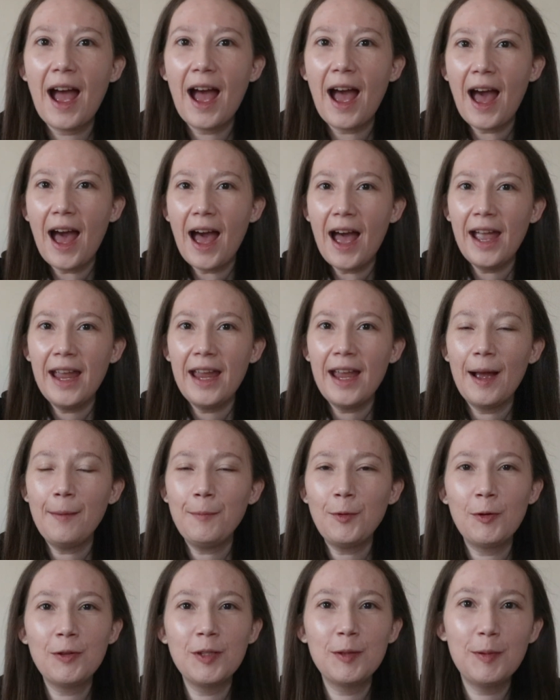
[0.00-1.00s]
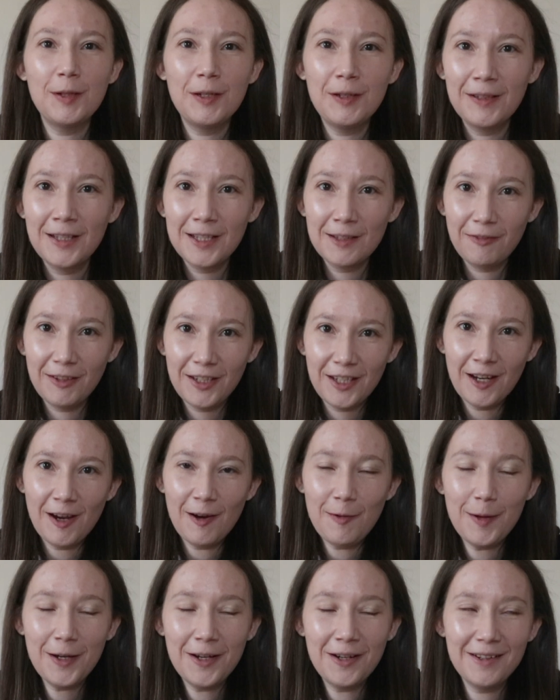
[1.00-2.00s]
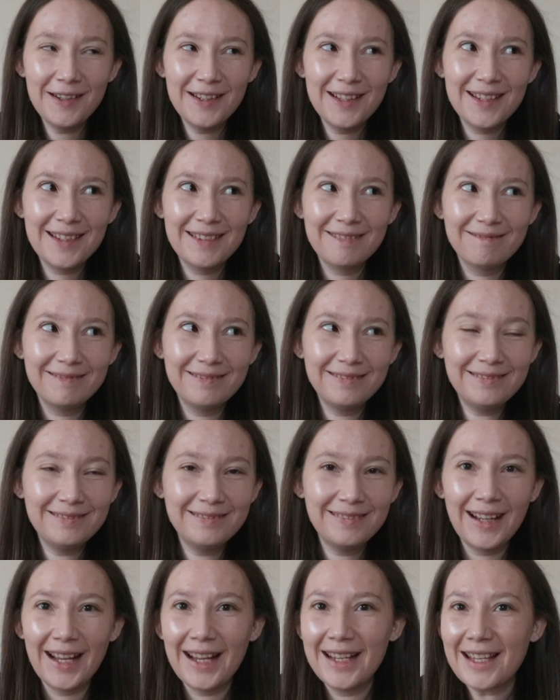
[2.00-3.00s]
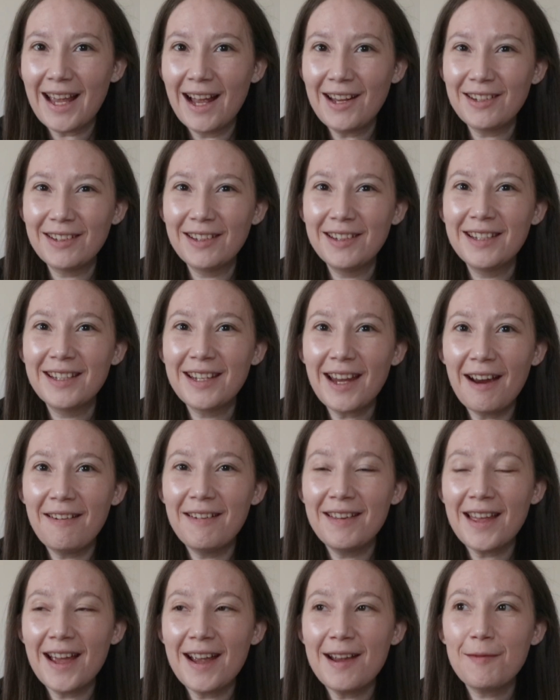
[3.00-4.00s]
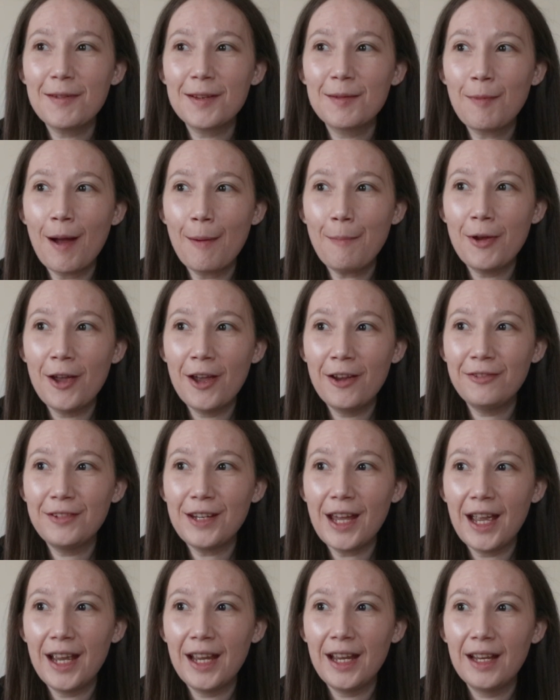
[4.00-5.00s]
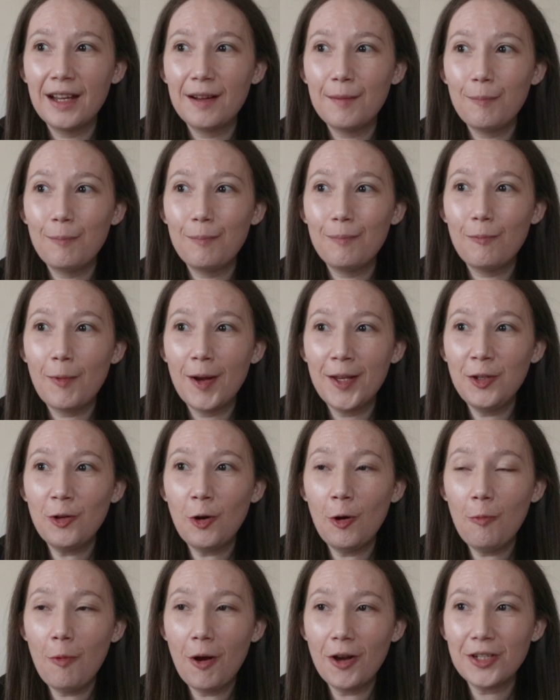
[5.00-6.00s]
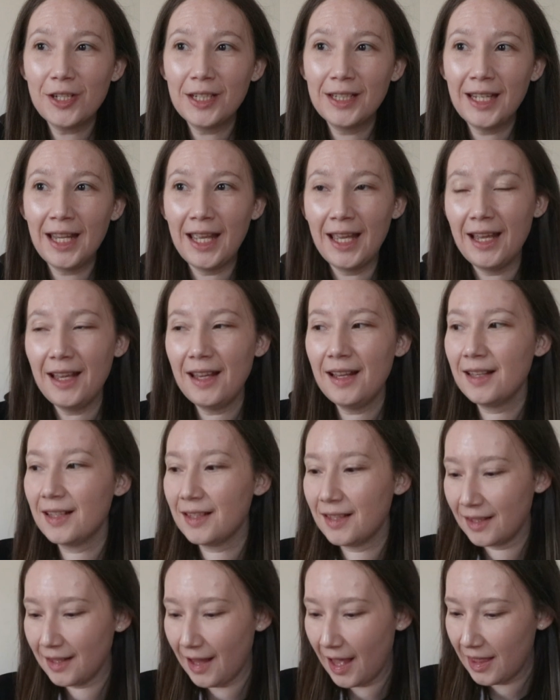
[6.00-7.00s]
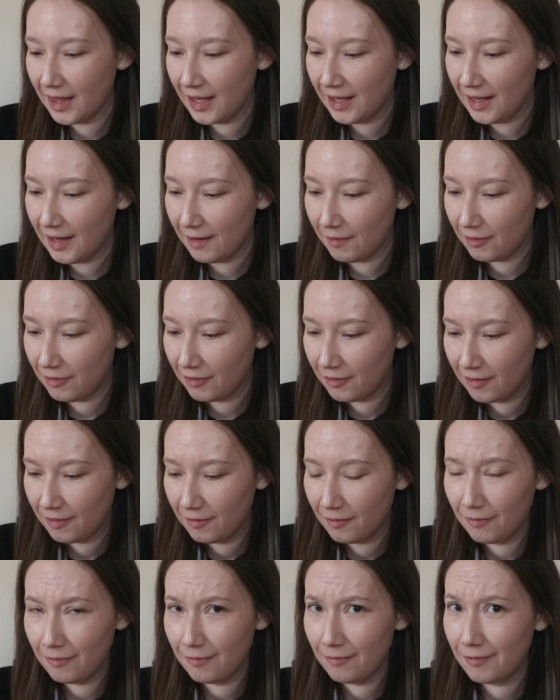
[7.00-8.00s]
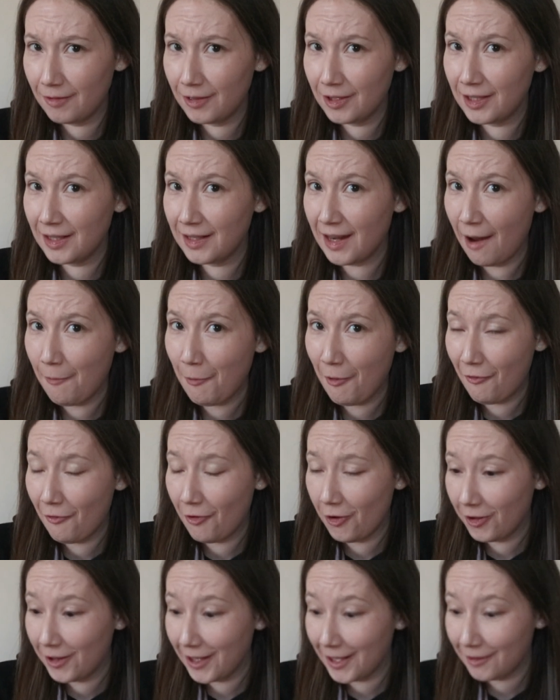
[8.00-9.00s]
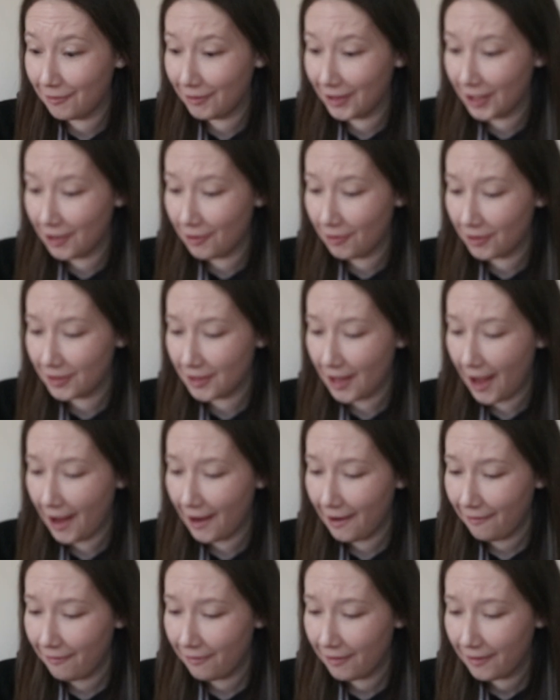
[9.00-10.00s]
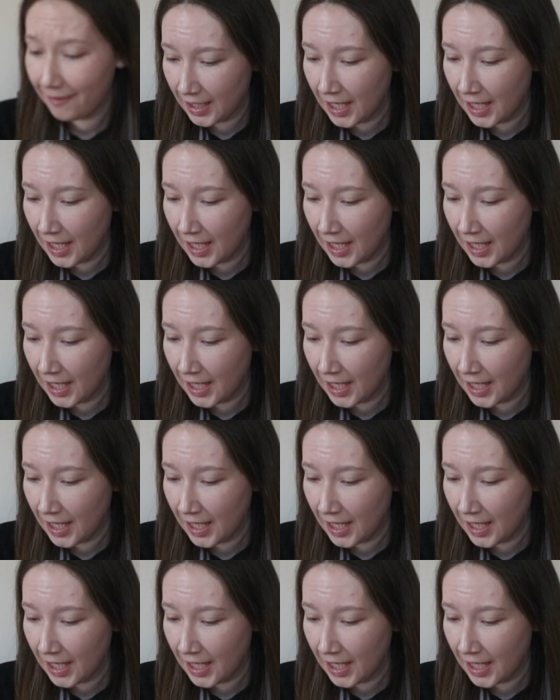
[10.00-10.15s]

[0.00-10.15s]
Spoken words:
I am going to be doing this video because it's actually scary that it was my birthday. When you're watching this, I think it was the day before this video was live.